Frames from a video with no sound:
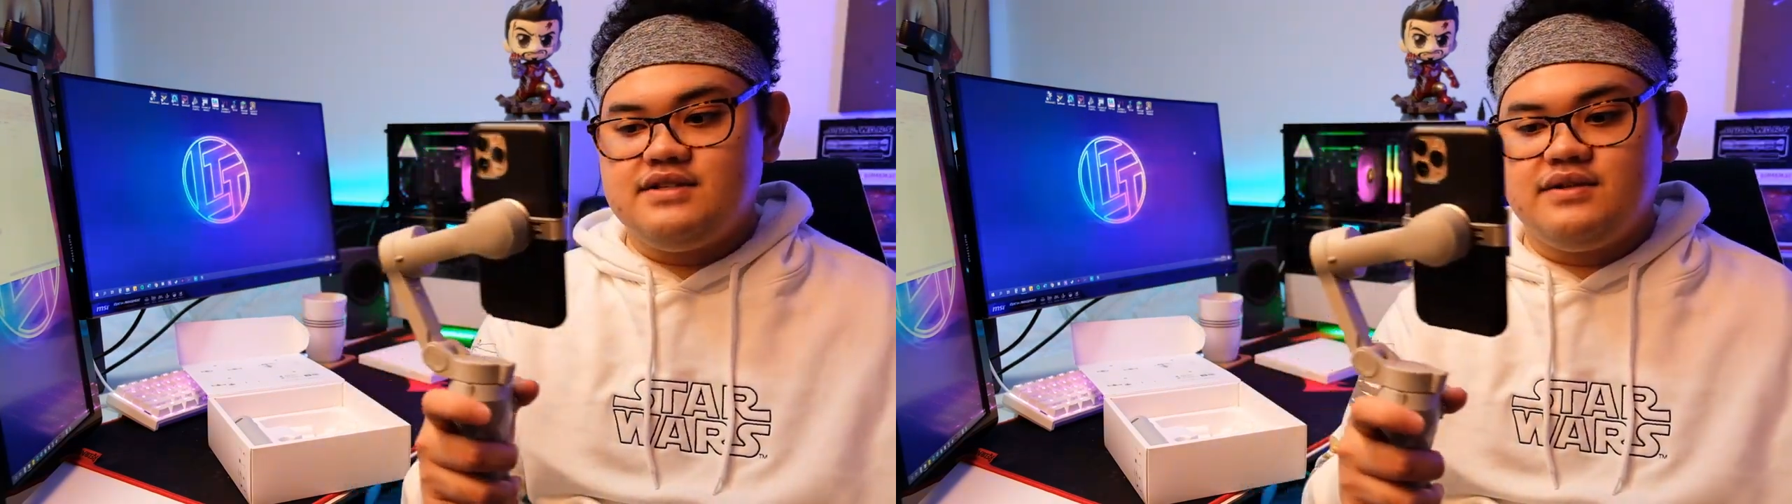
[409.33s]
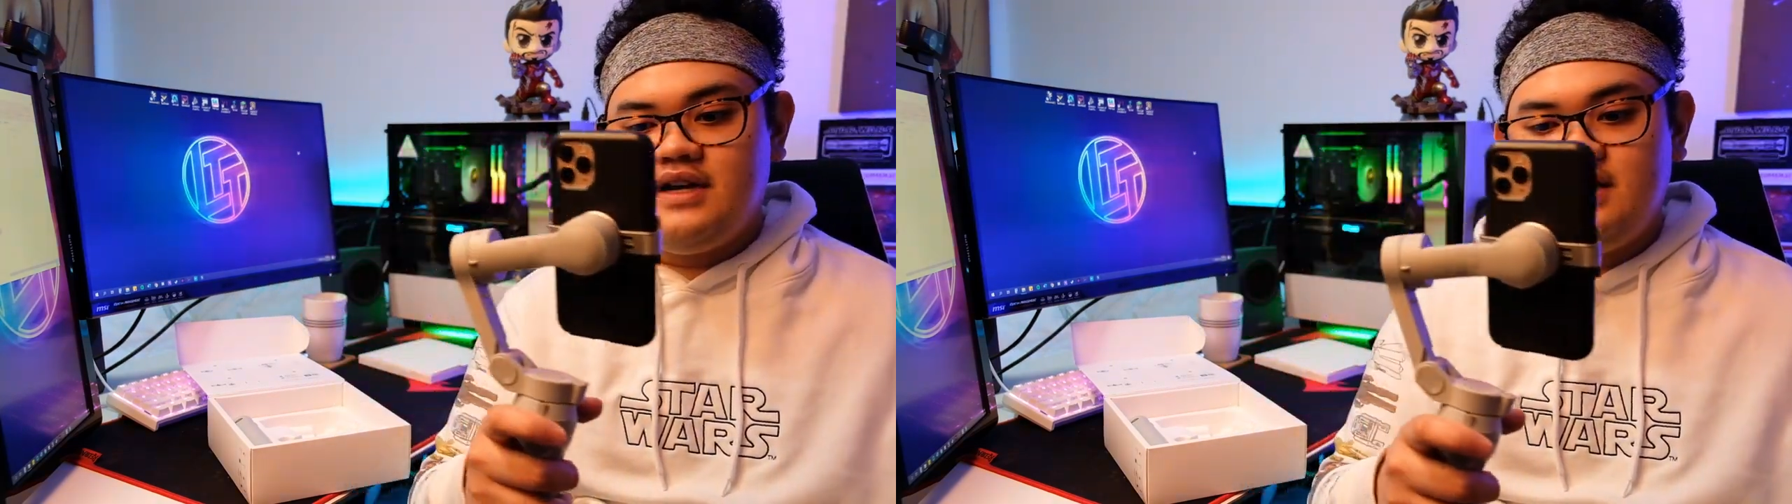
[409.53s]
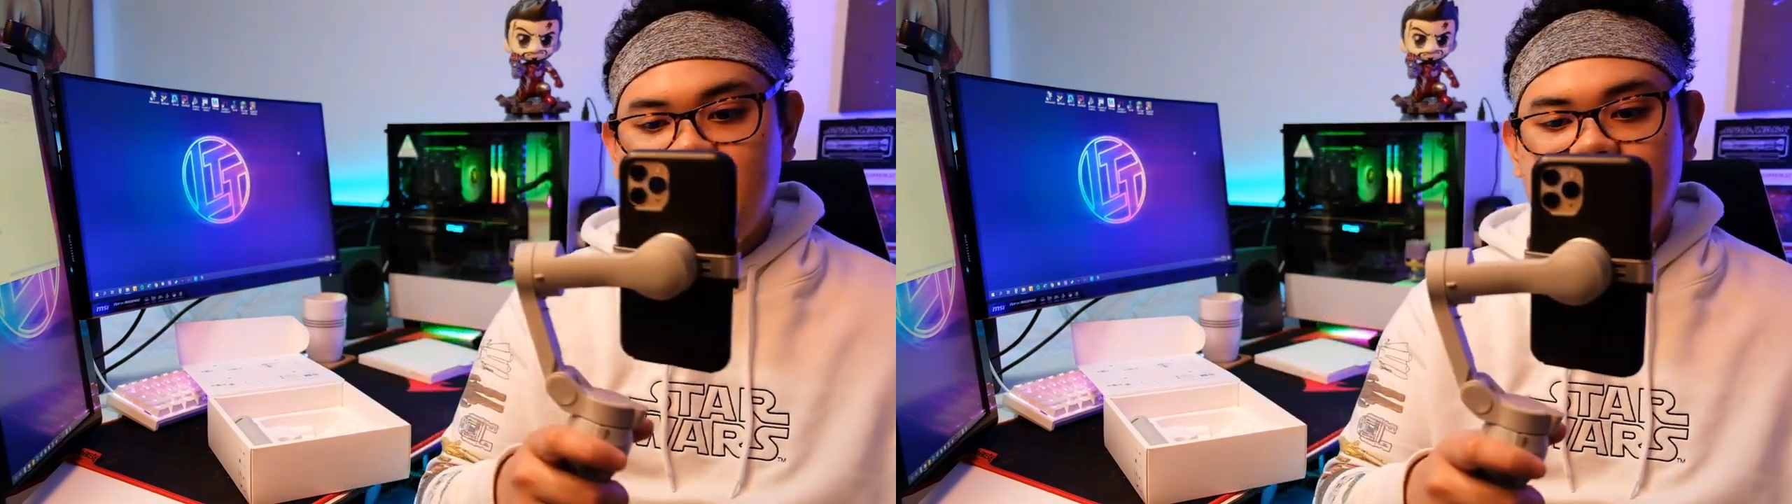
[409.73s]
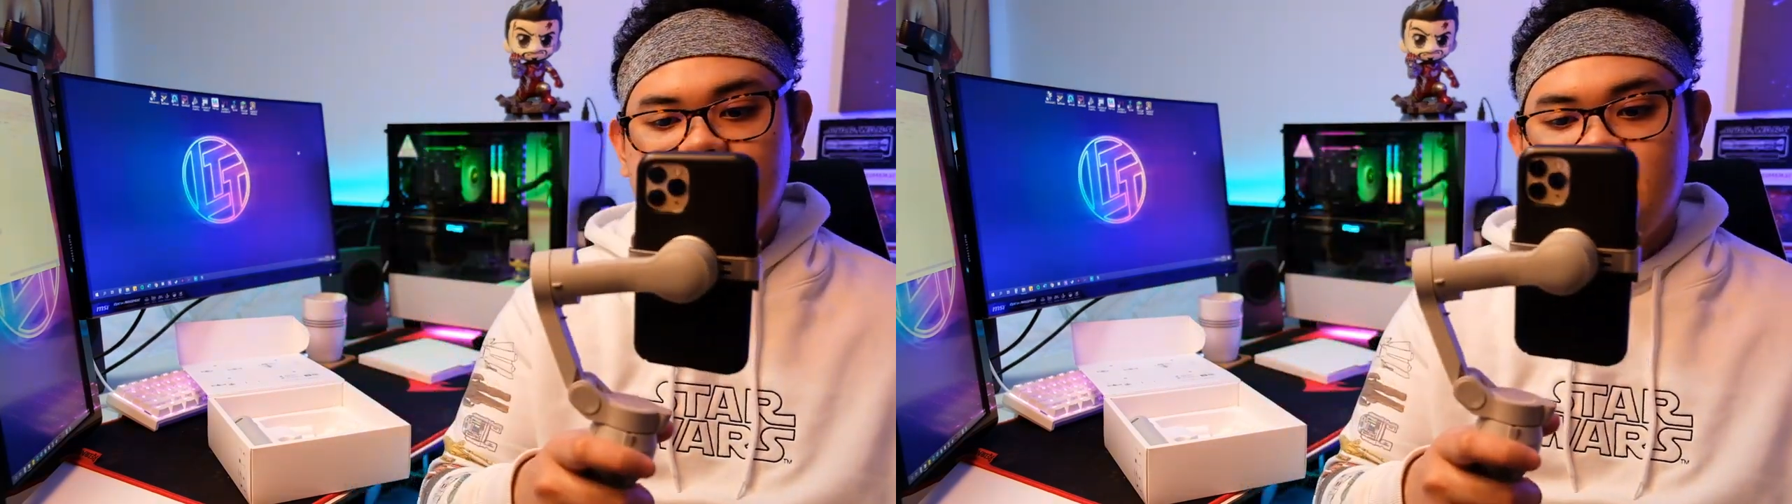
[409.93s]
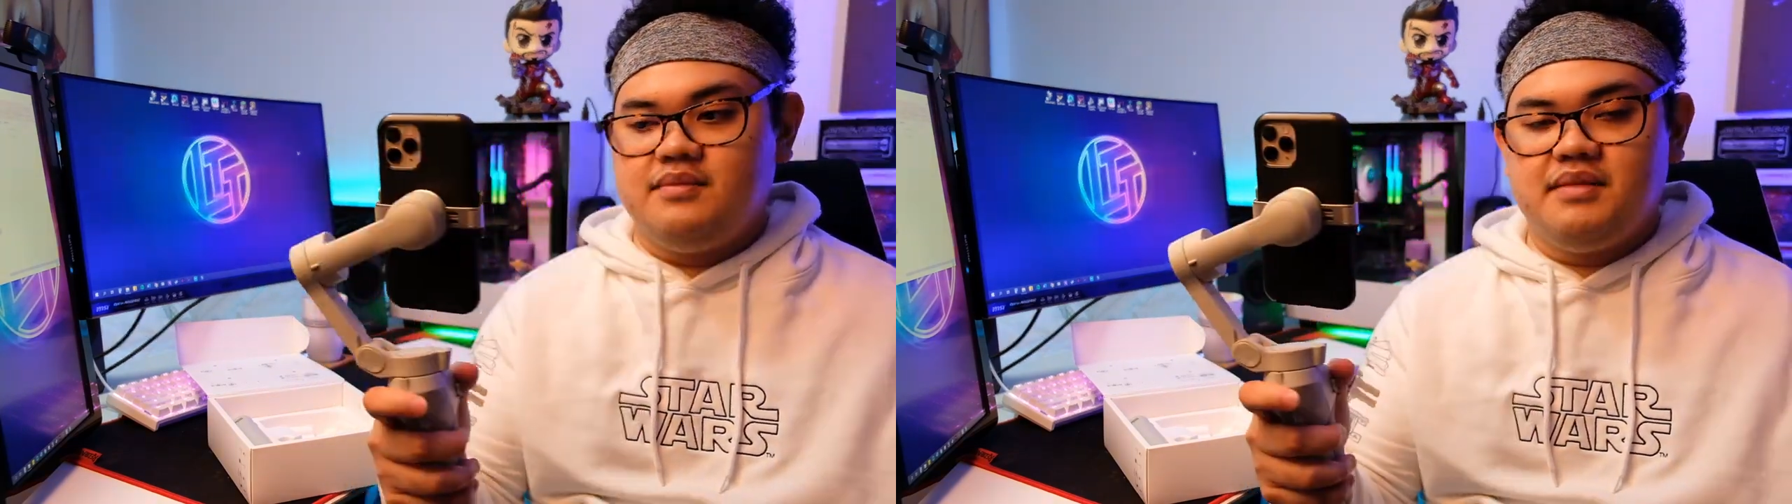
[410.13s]

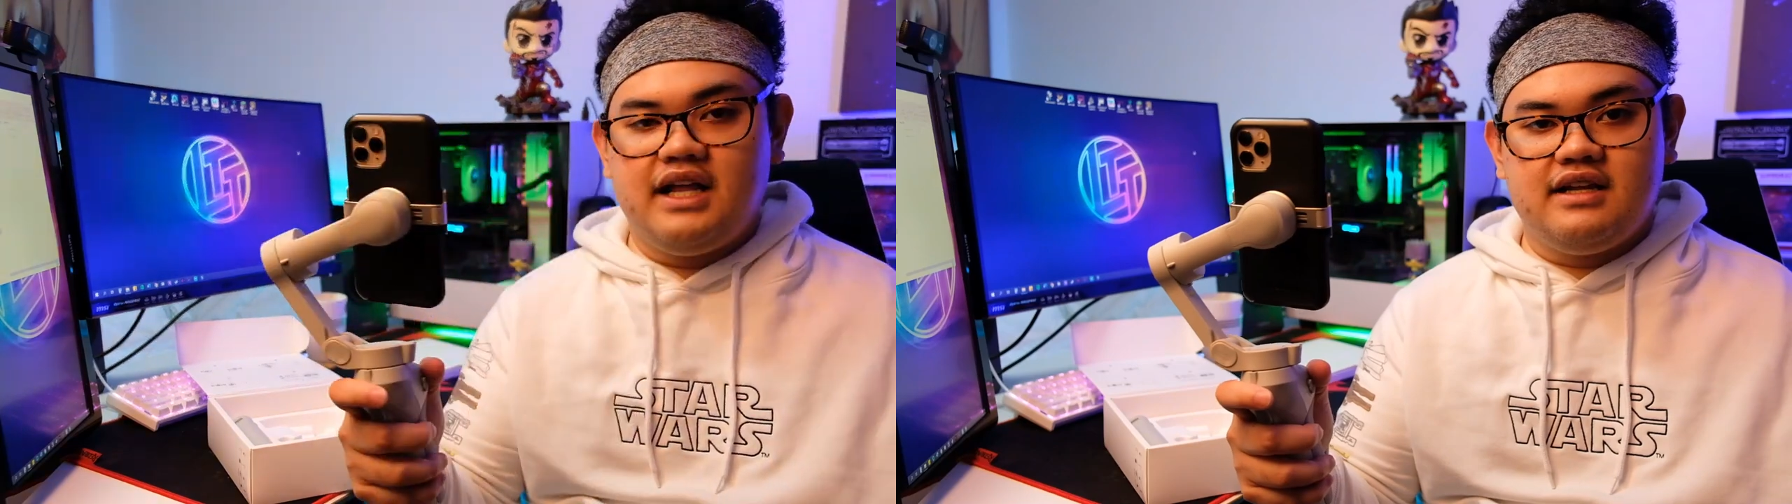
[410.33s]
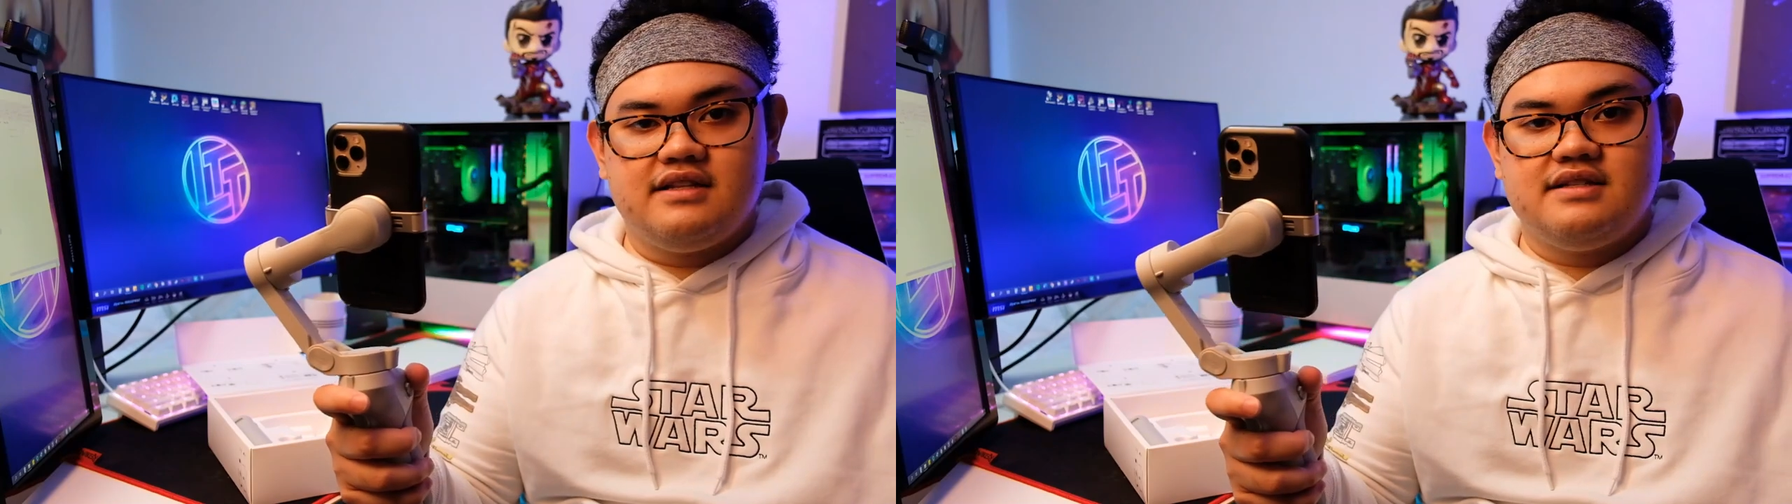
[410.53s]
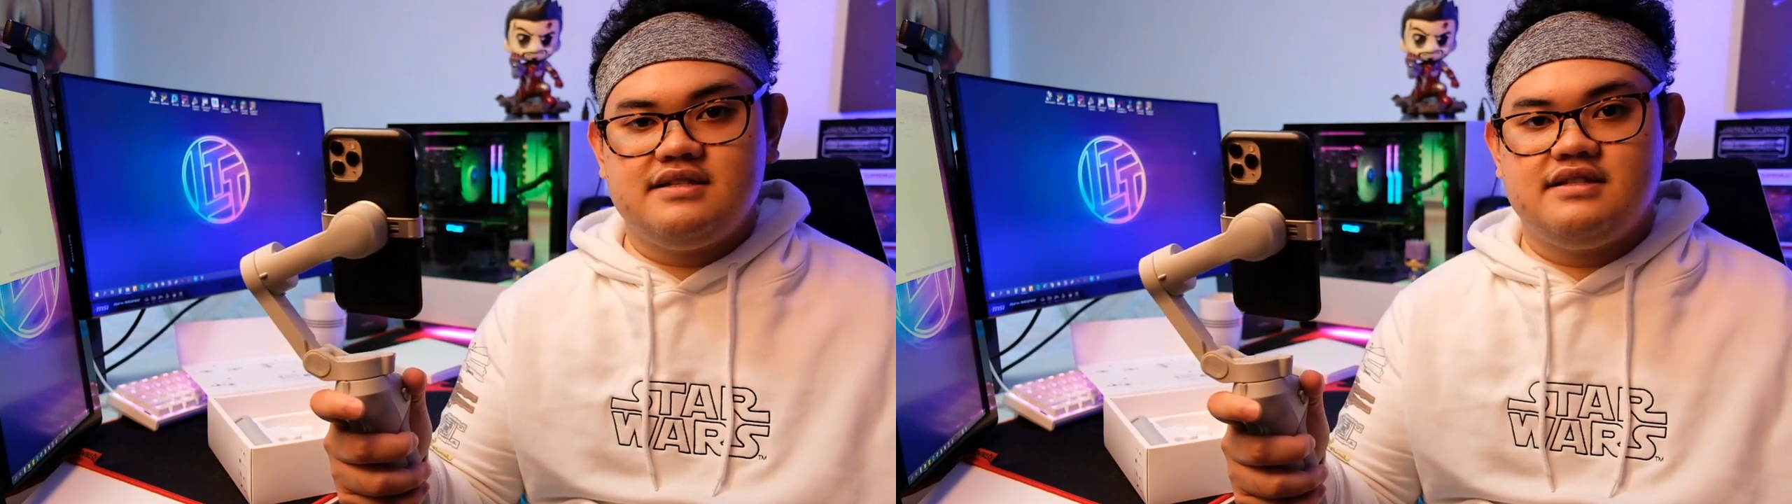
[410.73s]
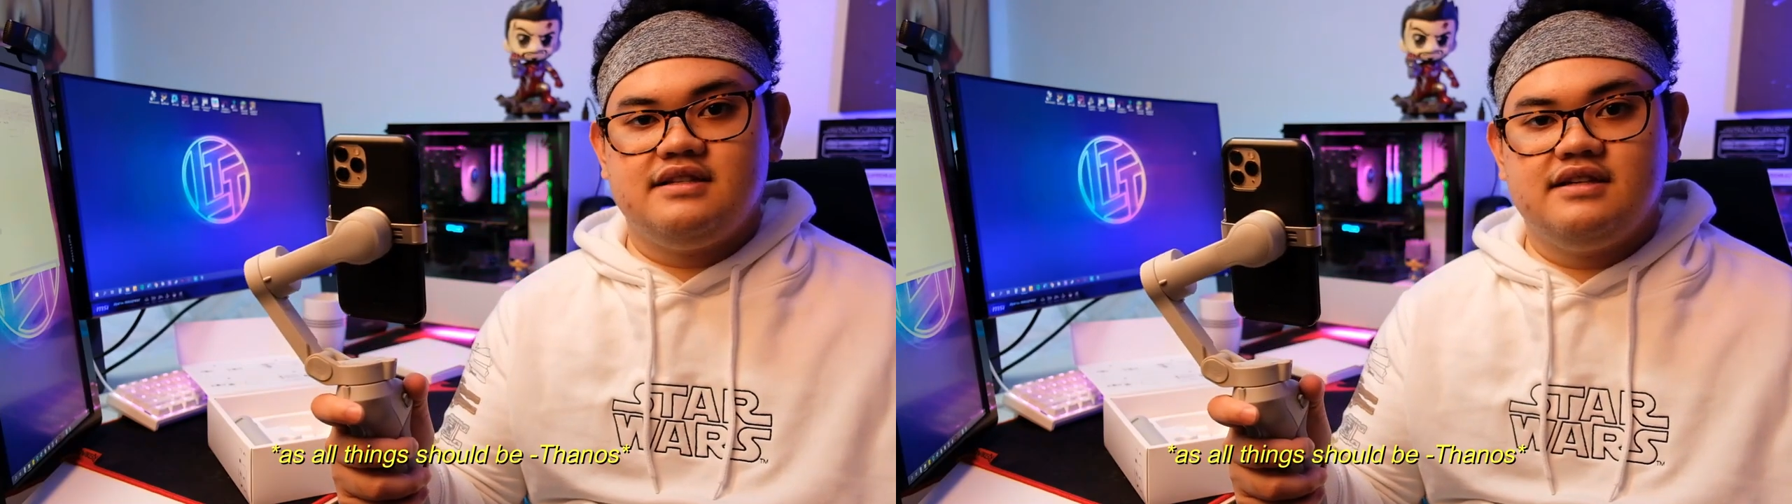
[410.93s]
already balanced.